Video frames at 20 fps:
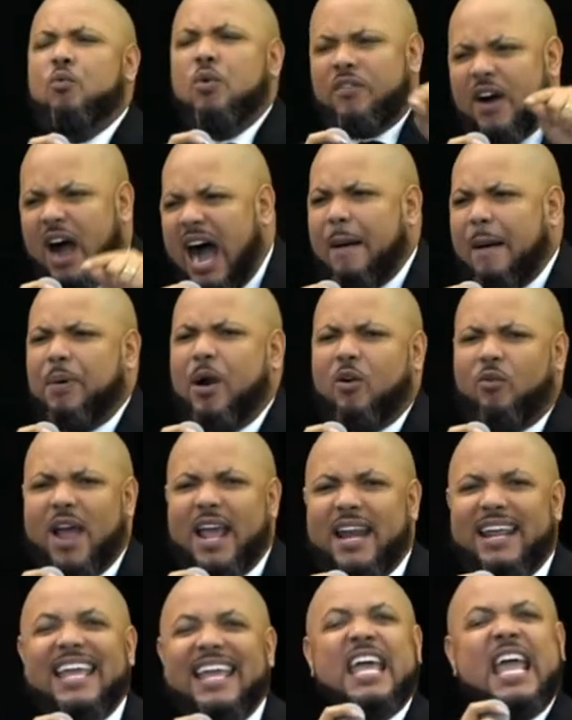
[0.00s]
with
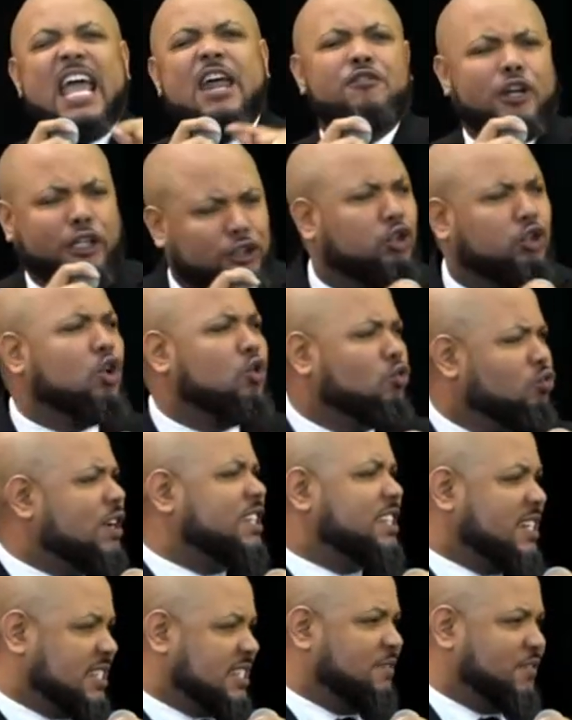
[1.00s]
operating in the true
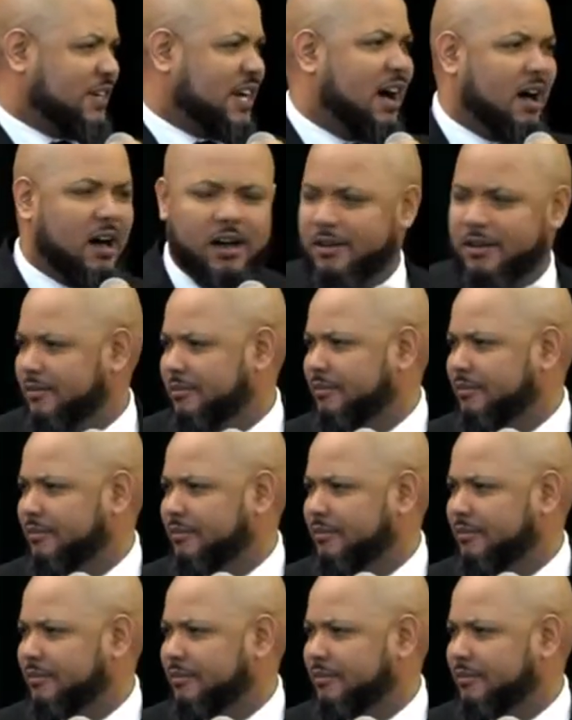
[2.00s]
riches of God.